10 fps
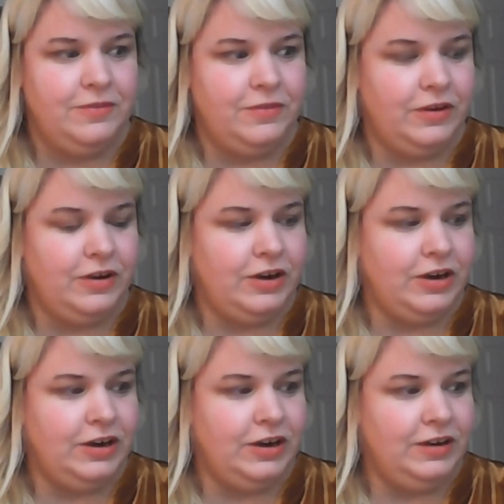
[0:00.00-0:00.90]

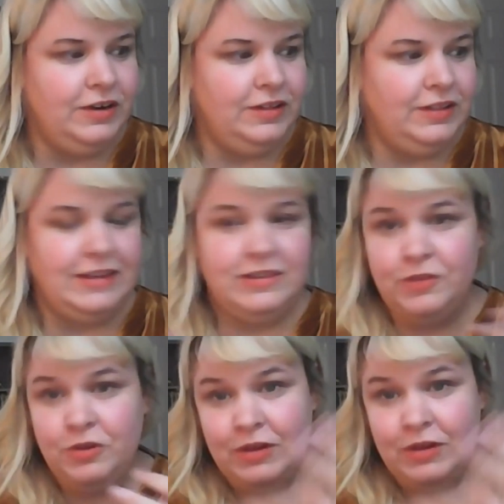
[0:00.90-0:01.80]
for lots of
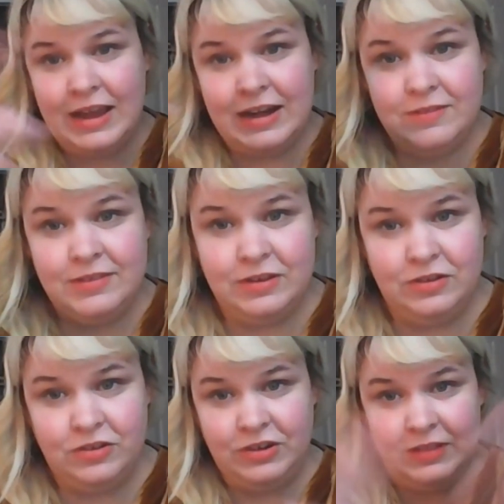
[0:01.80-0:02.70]
creative
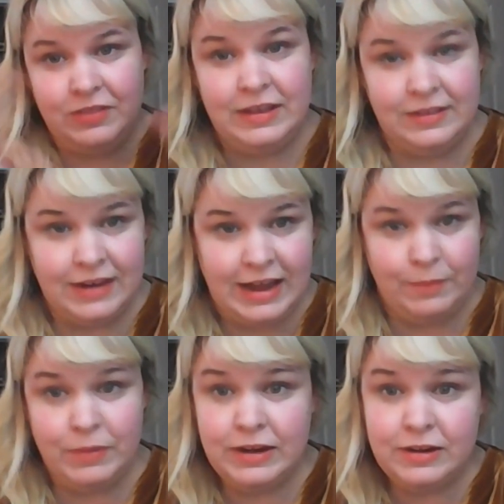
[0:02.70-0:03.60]
synergy and things to
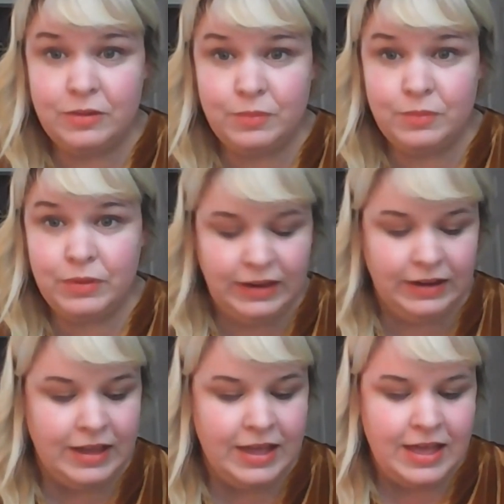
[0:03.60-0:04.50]
happen in our
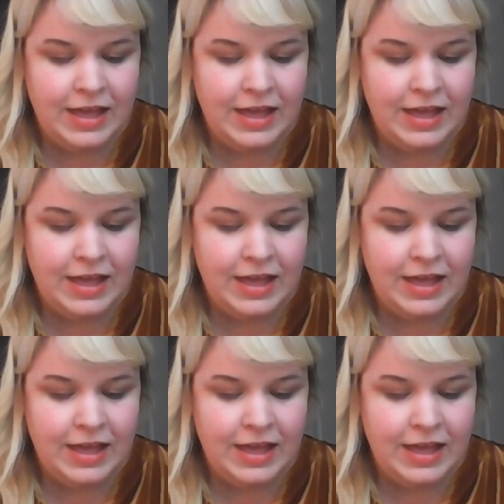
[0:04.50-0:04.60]
building.